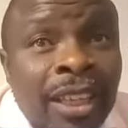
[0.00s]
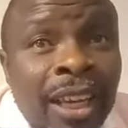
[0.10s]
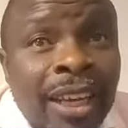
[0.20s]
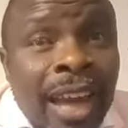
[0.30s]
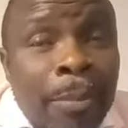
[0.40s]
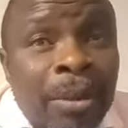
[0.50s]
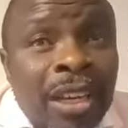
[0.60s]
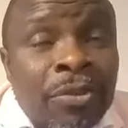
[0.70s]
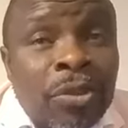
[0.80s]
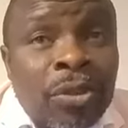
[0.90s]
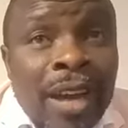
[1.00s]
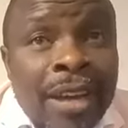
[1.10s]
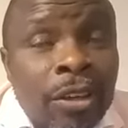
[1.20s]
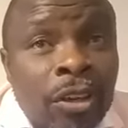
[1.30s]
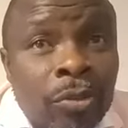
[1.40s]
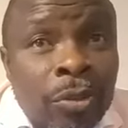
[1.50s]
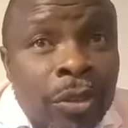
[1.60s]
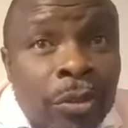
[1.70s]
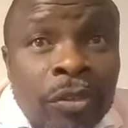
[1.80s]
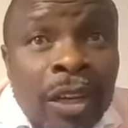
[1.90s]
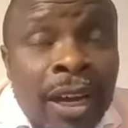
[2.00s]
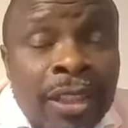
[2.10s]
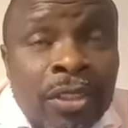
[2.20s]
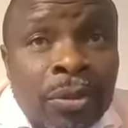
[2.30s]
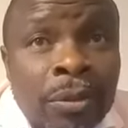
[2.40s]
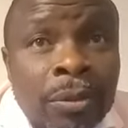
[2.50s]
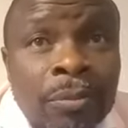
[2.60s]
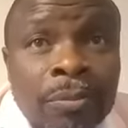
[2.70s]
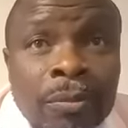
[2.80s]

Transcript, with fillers: And I believe tonight the Lord will use her to